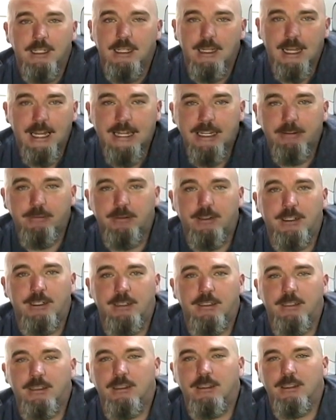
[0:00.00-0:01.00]
Anyone,
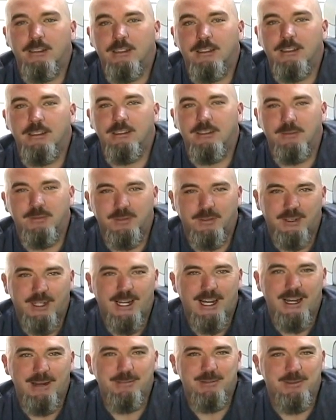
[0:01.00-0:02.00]

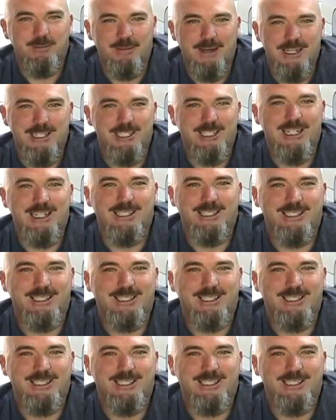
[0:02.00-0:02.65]
subscribe to my shit.